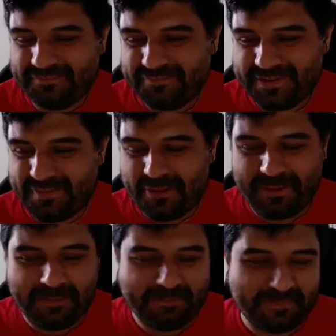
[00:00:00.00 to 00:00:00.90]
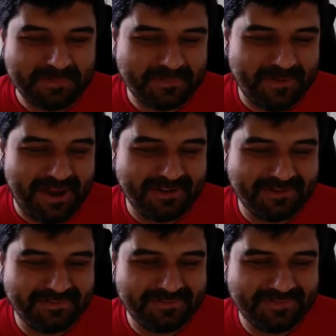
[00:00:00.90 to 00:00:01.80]
doesn't bother me. Fine.
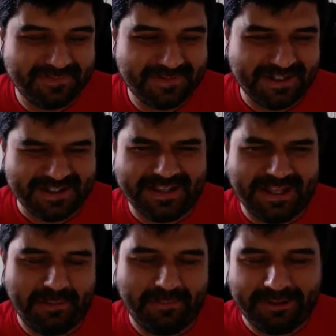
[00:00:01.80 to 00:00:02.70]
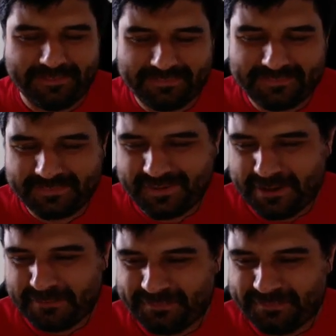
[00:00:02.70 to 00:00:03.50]
It's a little silly, but it's fine.